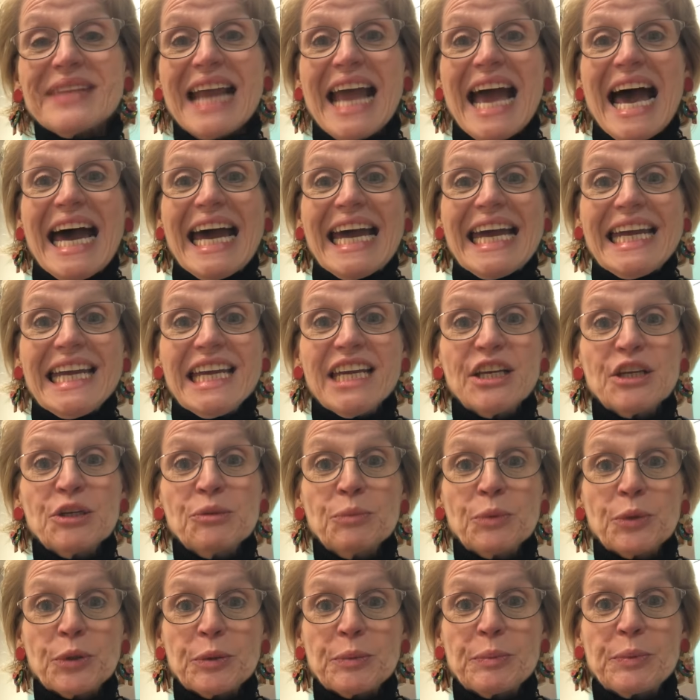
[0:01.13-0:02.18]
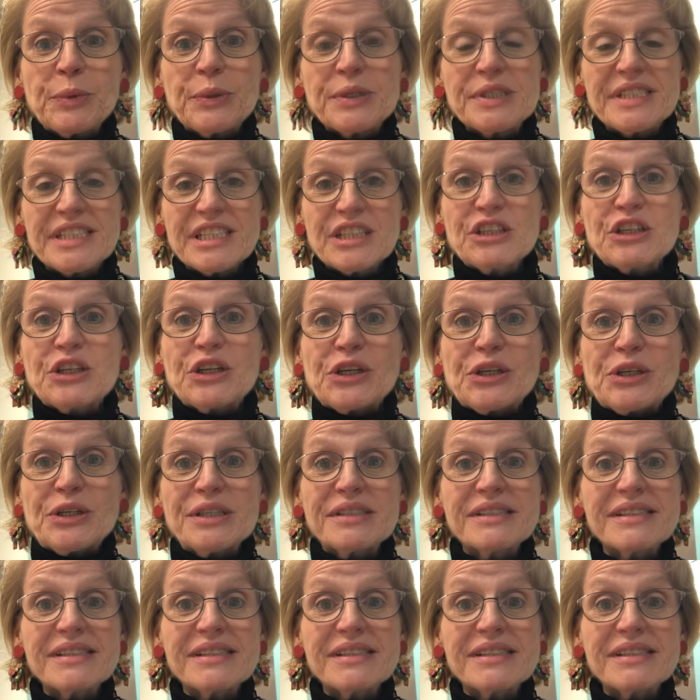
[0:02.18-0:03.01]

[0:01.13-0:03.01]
Hey, good morning, boys and girls.